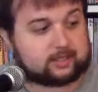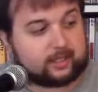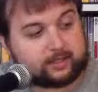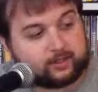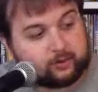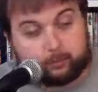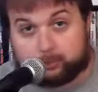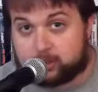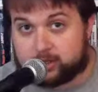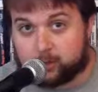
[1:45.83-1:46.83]
like this new
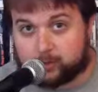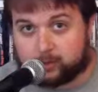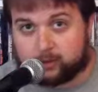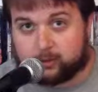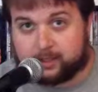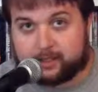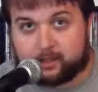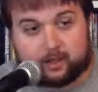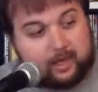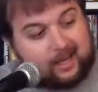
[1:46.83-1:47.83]
book that we wrote right
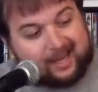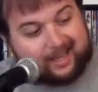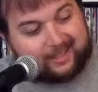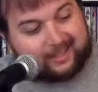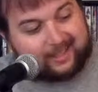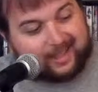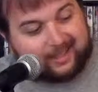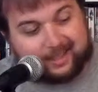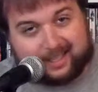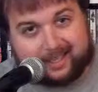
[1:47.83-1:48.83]
here, edited
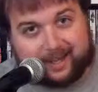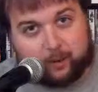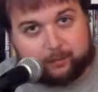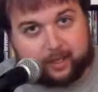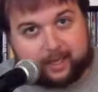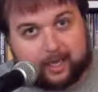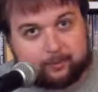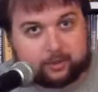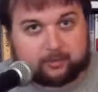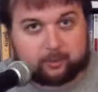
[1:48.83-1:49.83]
and laid out by
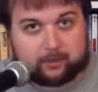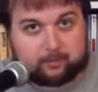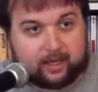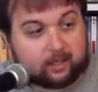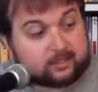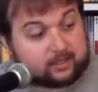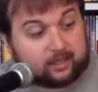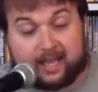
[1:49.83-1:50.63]
Emily Brinkmeyer. It's a little